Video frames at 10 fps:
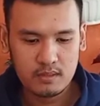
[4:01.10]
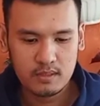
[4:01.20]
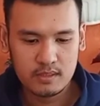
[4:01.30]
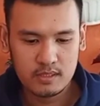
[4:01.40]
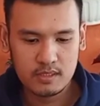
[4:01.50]

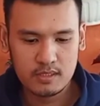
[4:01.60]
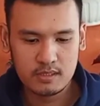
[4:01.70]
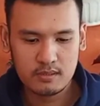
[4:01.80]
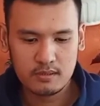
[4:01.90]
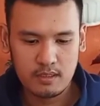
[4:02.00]
This is
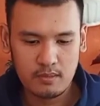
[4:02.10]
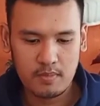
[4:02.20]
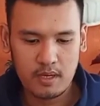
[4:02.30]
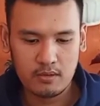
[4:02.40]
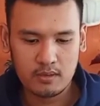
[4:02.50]

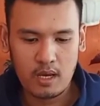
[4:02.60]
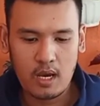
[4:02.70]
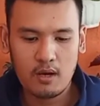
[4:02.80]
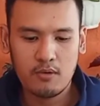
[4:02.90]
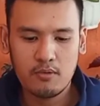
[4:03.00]
about
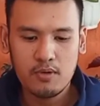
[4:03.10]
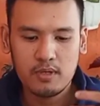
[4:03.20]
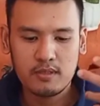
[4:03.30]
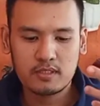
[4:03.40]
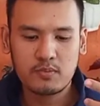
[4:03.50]
how
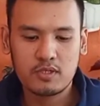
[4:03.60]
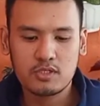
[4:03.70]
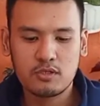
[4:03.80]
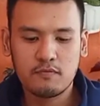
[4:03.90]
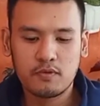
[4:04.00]
the
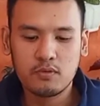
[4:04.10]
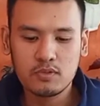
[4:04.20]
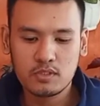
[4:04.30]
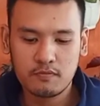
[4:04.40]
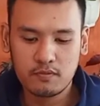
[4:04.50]
expression of
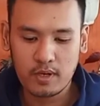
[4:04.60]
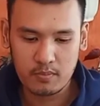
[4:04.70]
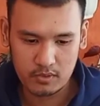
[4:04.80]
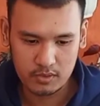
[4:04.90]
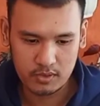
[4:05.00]
rules of
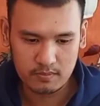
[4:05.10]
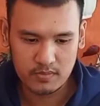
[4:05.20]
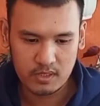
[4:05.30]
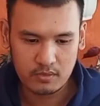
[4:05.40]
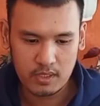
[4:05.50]
grammars,
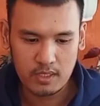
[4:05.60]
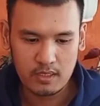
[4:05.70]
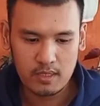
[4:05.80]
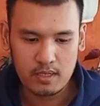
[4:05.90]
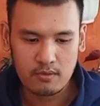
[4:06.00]
okay,
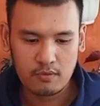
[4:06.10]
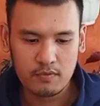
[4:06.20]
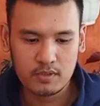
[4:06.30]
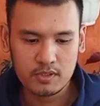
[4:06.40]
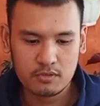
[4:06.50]

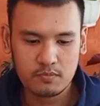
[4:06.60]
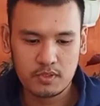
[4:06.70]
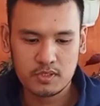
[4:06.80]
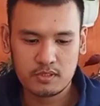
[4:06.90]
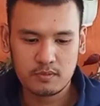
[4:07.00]
refers to
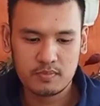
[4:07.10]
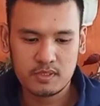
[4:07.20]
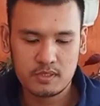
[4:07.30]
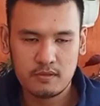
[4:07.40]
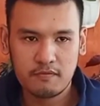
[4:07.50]

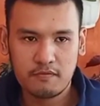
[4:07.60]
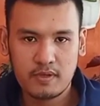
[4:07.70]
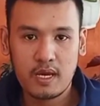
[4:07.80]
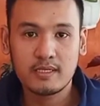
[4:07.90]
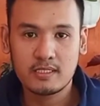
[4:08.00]
prescriptive
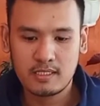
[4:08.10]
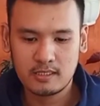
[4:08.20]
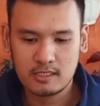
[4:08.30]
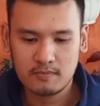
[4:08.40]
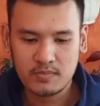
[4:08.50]

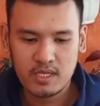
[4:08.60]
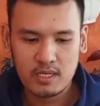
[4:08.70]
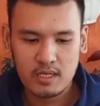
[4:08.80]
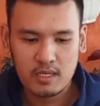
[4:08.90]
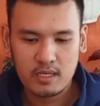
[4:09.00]
niceties.
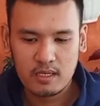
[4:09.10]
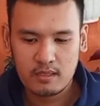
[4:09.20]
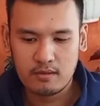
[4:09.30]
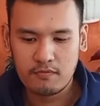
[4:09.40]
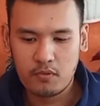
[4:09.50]

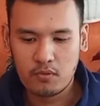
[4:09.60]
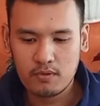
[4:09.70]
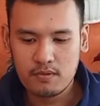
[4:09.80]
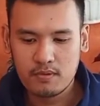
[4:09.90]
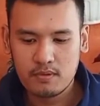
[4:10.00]
And the fourth,
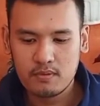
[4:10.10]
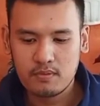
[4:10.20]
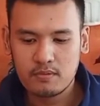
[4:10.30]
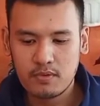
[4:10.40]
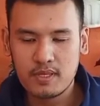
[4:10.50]

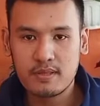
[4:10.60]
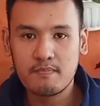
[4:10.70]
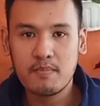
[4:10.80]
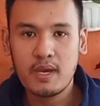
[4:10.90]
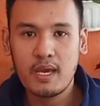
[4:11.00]

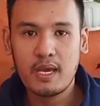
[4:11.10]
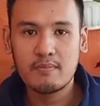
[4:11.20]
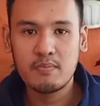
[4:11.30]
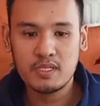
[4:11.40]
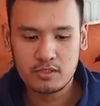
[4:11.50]
rhythm
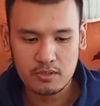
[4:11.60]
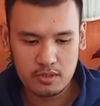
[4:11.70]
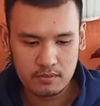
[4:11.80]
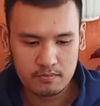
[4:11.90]
and meter.